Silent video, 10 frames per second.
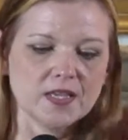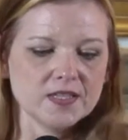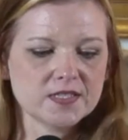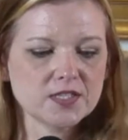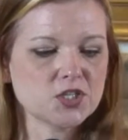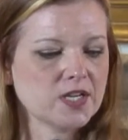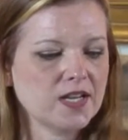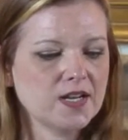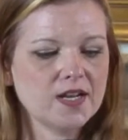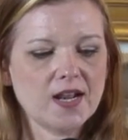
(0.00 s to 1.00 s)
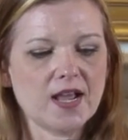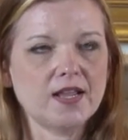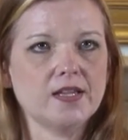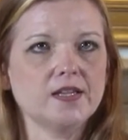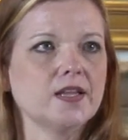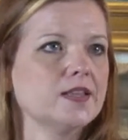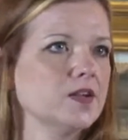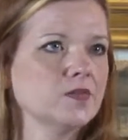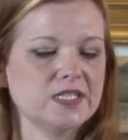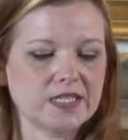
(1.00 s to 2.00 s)
This is Shannon and Hyatt and
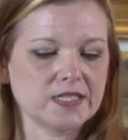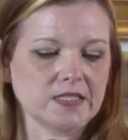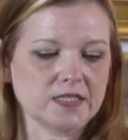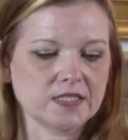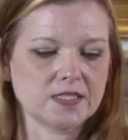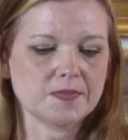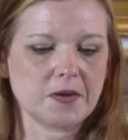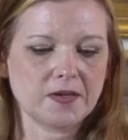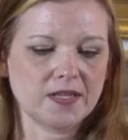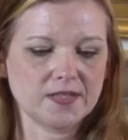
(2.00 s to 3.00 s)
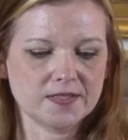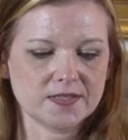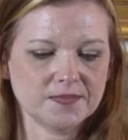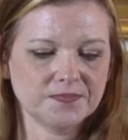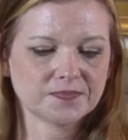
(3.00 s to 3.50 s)
their ridiculously smart kids.